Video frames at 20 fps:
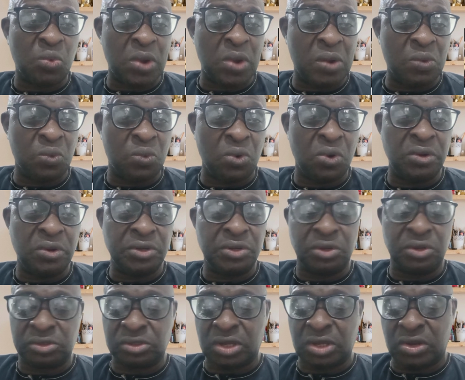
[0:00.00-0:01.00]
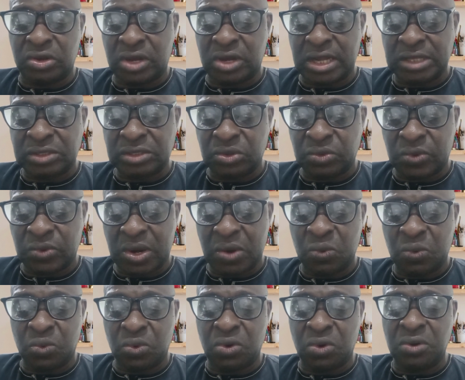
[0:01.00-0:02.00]
Nwankwo, Dr. Arthur
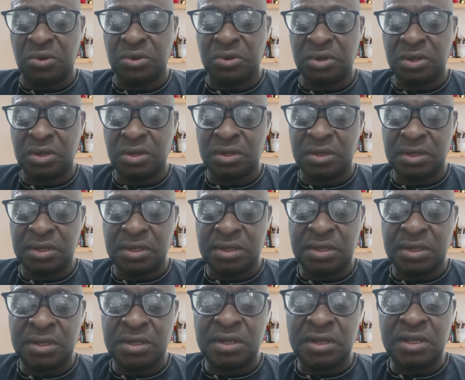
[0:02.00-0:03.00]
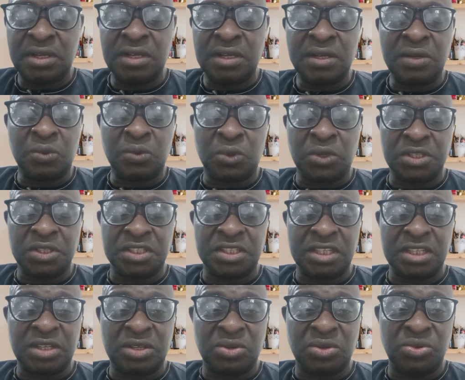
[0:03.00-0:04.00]
Nwankwo, was
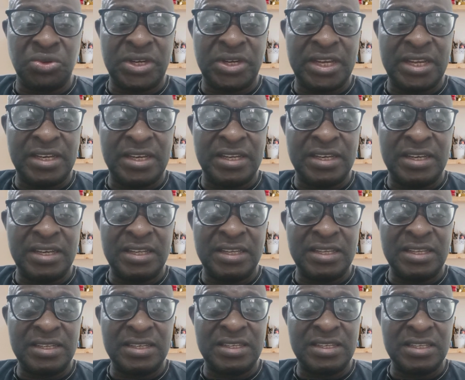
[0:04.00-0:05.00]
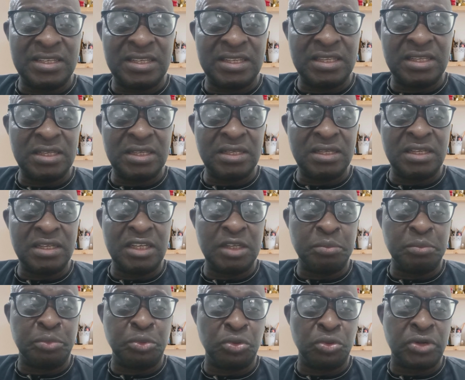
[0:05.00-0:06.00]
included in the
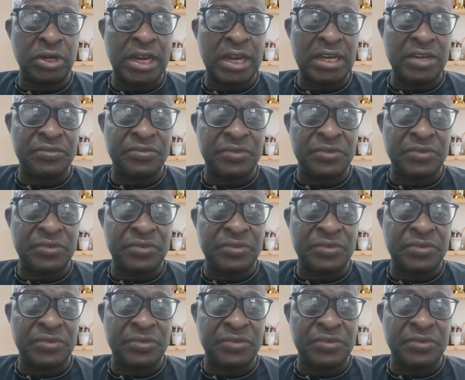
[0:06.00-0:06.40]
book that the